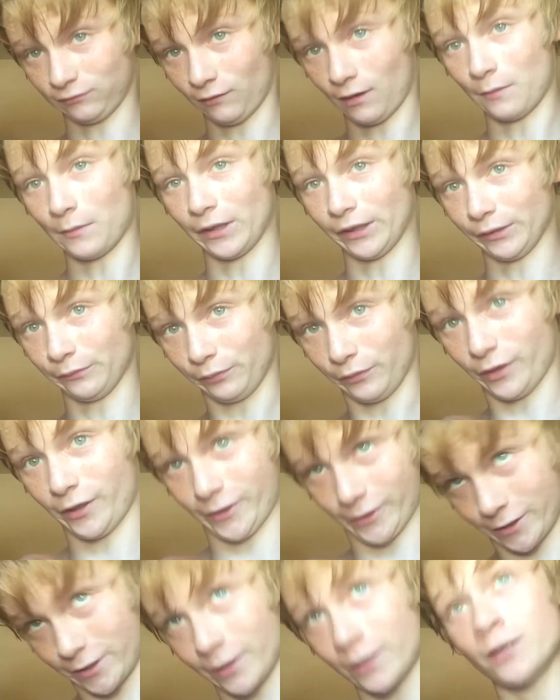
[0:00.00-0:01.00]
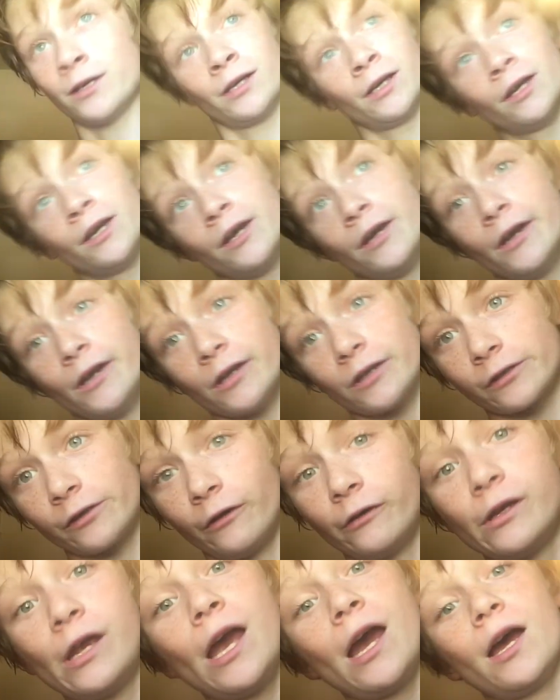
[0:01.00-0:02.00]
why I'm out of breath.
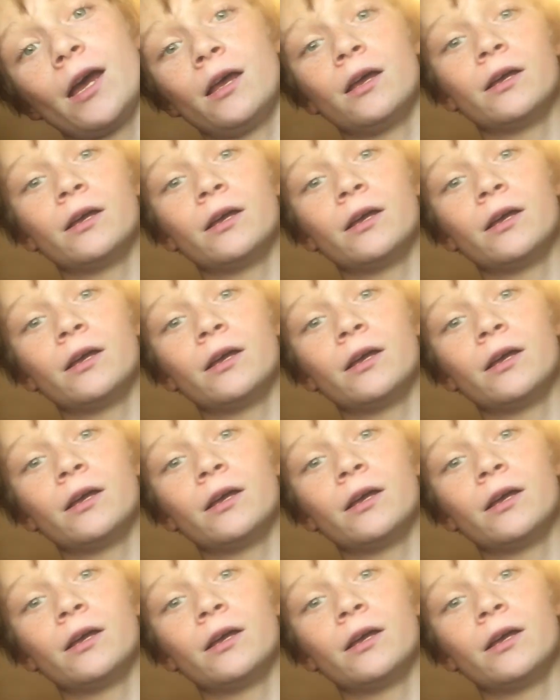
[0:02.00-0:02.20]
So yeah,